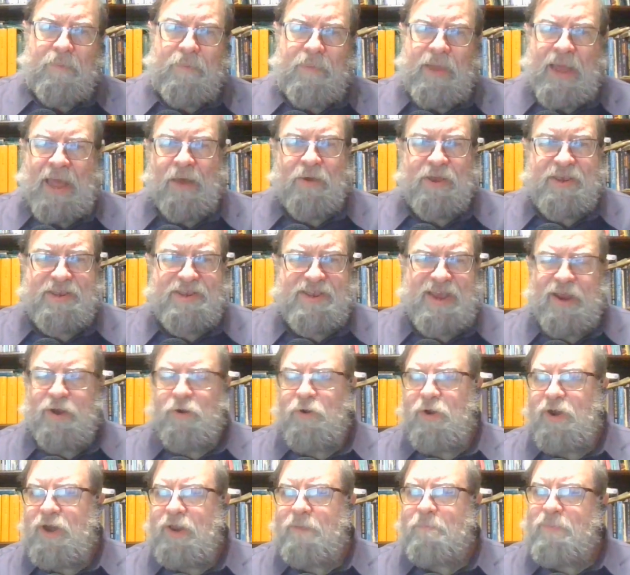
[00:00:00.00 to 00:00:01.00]

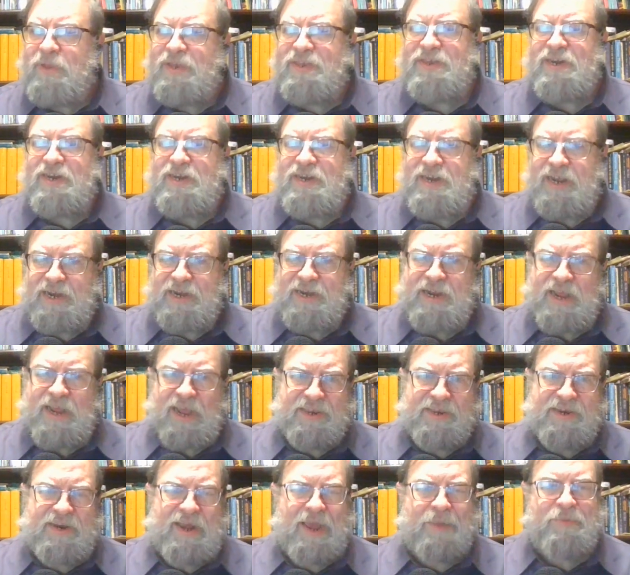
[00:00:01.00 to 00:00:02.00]
Alexandrian and Byzantine
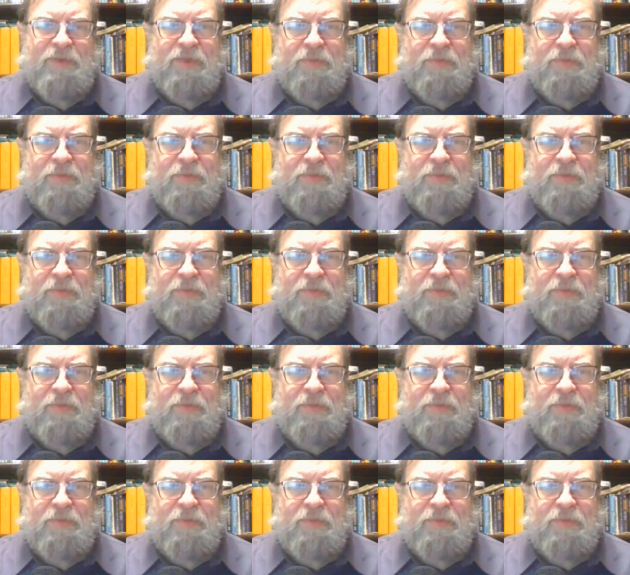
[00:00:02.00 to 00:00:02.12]
text types.